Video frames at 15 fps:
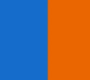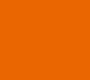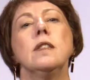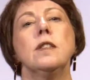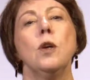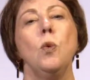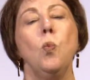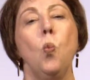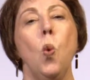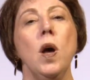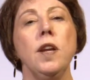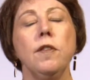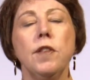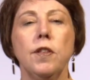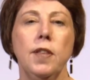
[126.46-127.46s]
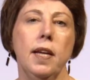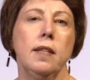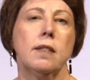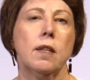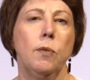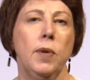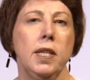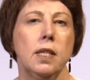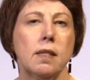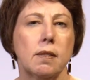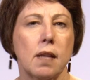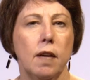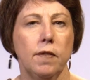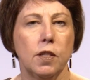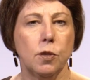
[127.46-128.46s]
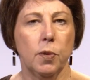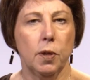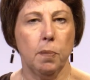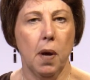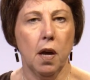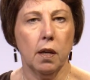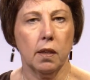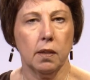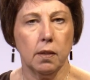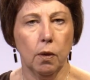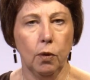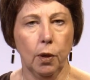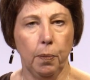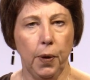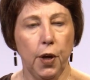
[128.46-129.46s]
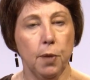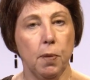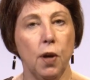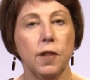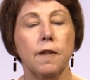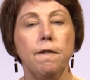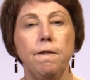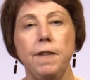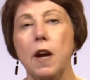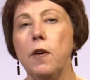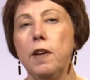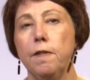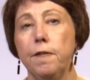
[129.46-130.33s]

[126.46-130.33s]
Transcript: So one of the things that we discovered with Parker Solar Probe on the very